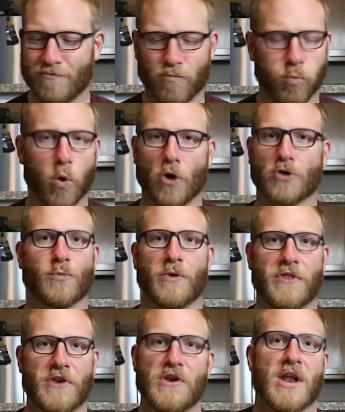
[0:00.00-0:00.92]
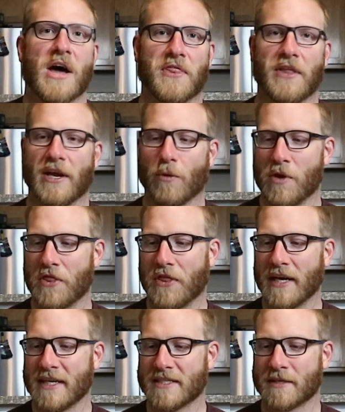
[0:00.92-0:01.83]
worked with nothing. We
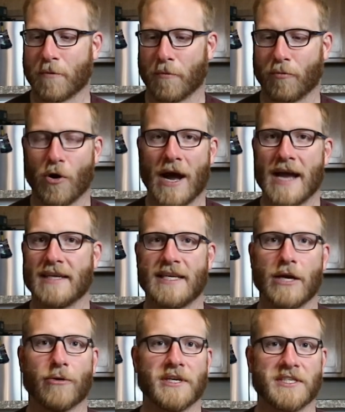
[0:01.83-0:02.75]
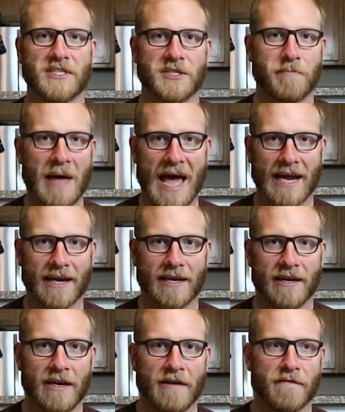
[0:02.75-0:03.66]
think it's a proprietary
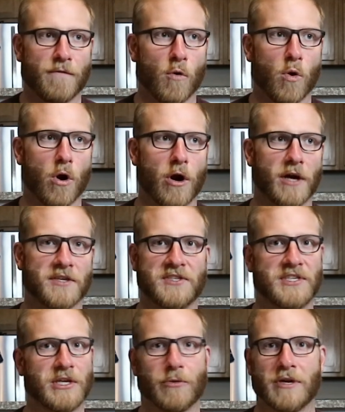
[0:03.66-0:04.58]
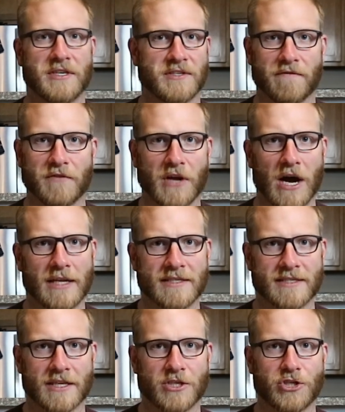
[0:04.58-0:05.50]
spec for a series of
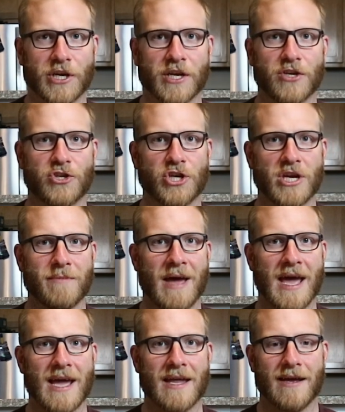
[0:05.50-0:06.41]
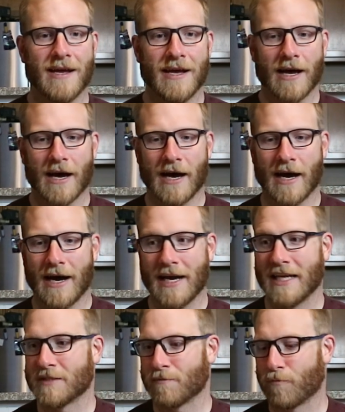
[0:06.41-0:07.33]
guns that G&G made.
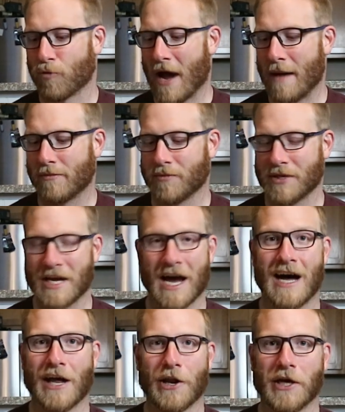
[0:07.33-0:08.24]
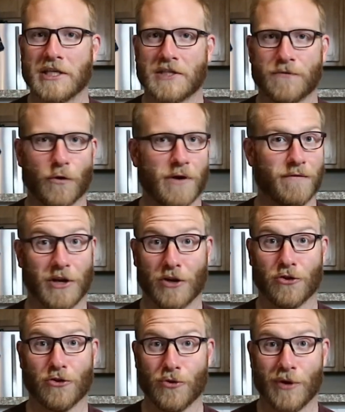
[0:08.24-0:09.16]
It's probably on us for even
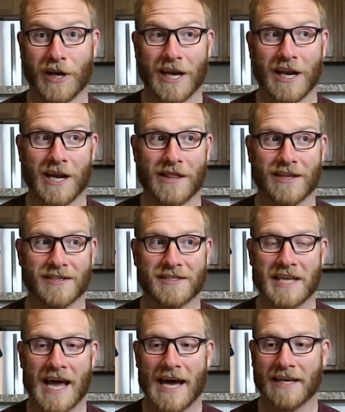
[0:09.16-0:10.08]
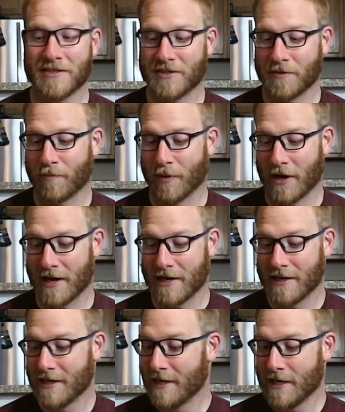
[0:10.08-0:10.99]
including it in this test,
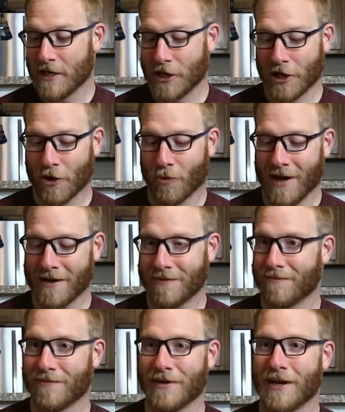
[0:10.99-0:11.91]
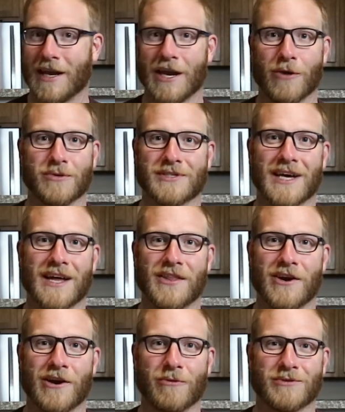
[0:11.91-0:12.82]
but you know what? It was on
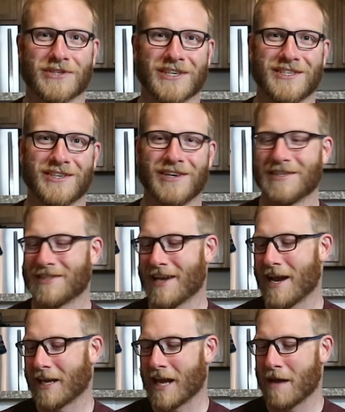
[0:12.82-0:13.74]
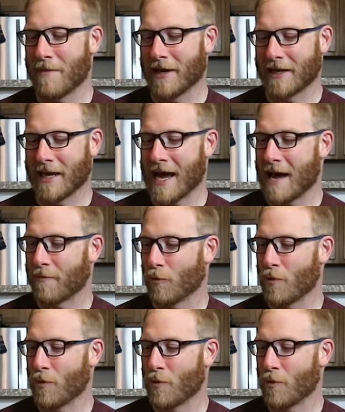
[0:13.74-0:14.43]
there, it was listed as an AK MIG cap,